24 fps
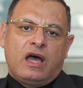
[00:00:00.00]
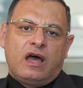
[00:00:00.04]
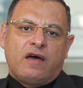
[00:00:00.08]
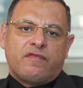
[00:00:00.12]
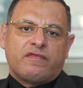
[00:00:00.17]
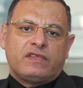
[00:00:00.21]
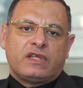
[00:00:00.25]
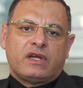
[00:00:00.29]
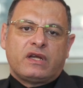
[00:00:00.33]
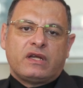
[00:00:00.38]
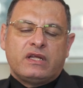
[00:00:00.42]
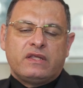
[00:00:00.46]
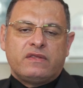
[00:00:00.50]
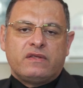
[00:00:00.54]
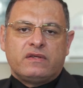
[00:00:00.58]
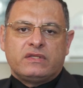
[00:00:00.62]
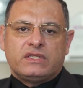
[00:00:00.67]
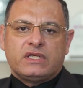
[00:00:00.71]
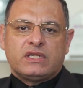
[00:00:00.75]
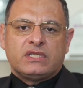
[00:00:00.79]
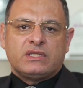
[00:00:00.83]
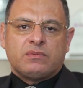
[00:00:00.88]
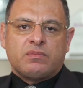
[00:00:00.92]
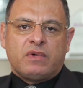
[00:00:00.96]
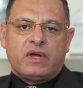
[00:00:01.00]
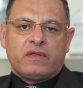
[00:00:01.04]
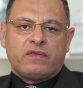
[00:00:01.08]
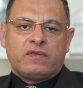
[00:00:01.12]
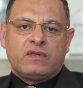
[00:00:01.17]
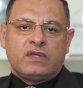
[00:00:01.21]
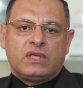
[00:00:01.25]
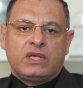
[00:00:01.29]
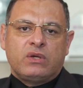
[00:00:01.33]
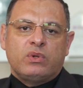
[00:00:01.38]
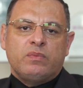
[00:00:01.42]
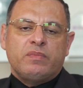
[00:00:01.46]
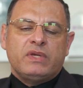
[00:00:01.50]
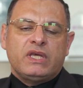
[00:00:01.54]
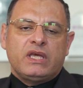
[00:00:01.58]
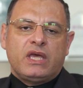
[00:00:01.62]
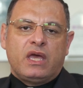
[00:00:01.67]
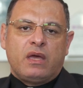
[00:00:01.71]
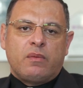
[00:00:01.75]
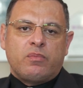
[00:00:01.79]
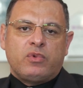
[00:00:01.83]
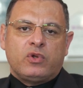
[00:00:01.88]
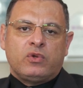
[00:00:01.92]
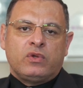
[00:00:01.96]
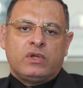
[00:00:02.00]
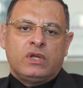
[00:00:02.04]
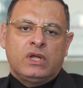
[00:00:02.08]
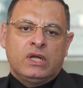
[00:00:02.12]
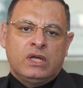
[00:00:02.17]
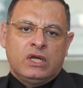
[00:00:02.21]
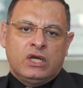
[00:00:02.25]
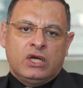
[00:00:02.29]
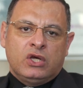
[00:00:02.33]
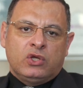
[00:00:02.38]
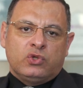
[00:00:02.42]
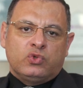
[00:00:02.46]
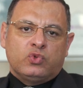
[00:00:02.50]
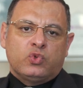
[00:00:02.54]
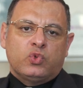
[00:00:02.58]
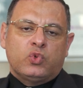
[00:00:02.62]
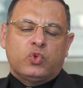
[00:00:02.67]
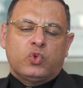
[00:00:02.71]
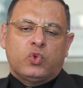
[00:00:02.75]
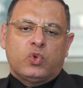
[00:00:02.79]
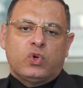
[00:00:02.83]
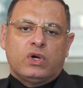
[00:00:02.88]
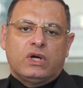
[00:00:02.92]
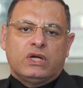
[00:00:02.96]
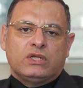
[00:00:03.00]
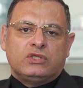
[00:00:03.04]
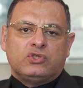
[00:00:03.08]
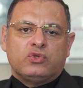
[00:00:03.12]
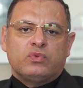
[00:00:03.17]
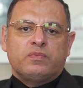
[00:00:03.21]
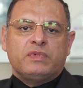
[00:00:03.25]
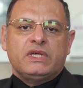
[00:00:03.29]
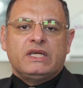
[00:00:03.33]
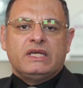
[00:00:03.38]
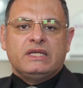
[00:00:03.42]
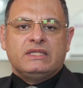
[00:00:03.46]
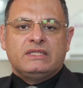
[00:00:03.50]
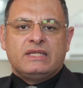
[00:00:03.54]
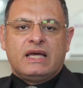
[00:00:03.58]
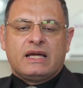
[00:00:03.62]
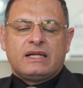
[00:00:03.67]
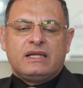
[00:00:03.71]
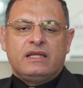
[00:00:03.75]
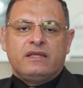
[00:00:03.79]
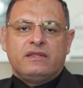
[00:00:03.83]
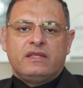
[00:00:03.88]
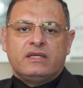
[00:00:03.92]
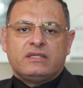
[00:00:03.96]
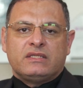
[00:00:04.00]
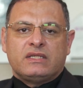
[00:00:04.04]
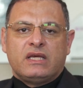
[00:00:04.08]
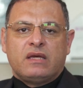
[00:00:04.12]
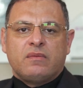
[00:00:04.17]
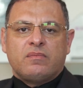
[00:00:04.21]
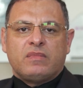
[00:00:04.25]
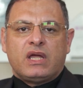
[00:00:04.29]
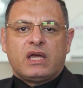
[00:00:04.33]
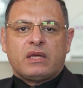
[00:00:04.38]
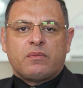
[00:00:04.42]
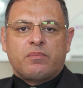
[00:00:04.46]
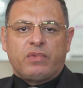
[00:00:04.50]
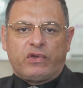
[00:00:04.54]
After another 6 months, he will be able to be exactly the same like